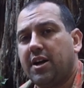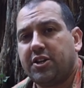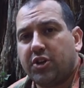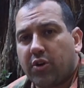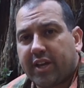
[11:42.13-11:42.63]

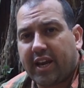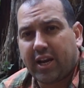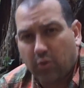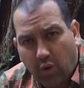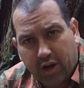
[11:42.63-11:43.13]
you don't get
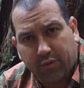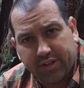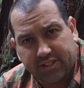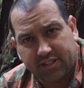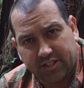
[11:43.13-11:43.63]
any water
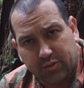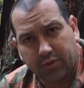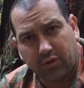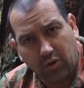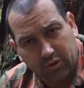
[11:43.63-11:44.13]
resistance
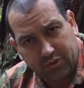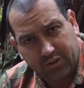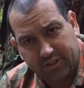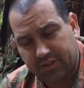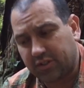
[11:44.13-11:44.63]
with
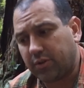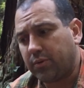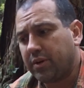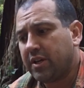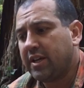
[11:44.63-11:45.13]
Ultra.
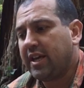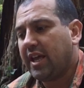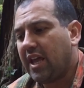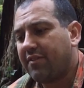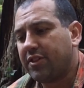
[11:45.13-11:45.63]
So
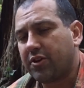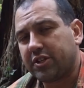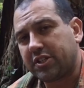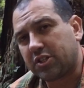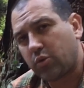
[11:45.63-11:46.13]
even though
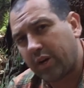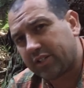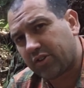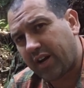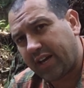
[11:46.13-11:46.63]
this is
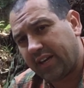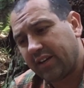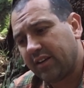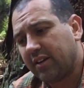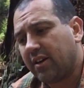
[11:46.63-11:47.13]
quick
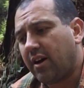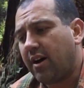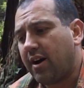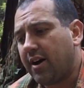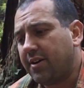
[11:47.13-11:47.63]
drying,
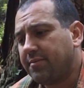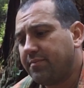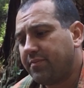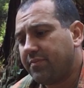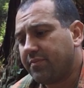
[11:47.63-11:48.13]
it
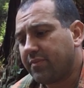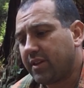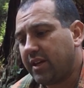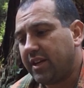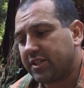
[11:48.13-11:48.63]

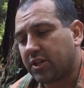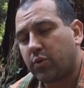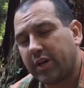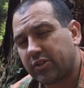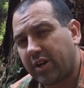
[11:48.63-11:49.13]
is a
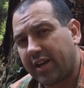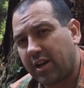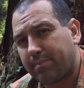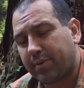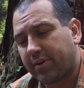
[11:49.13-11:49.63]
quick drying
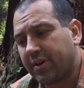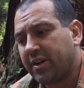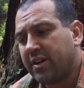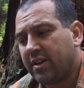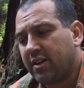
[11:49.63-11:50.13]
upper.
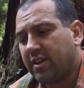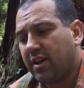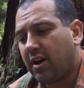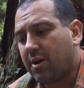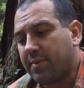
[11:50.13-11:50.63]

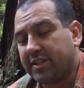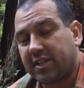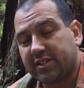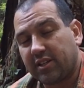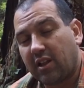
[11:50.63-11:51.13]
It
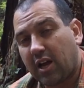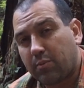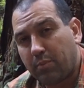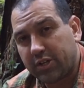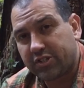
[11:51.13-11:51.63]
doesn't
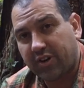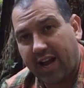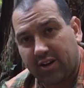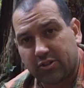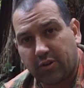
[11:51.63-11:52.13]
lock moisture
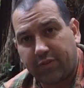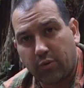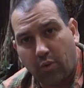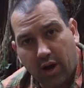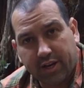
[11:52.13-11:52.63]
out. So if
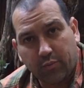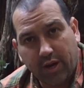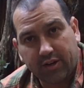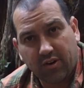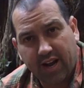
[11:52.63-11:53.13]
you walk in
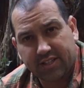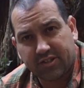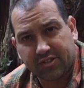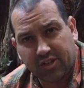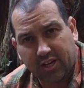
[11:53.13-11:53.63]
wet grass,
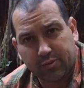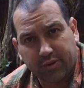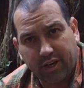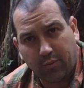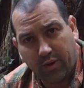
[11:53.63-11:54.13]
your socks
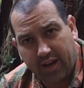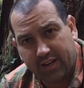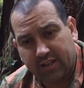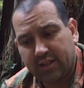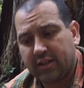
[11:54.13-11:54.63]
will get
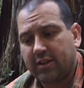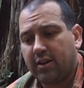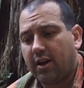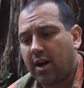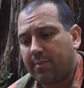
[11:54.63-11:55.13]
wet.
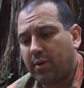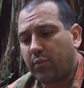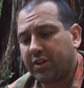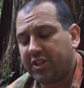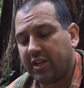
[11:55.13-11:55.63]

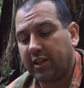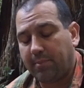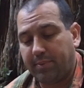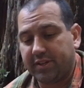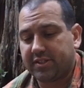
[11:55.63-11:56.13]
And with the
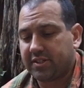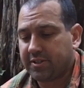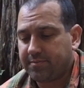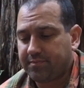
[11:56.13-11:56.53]
Olympus,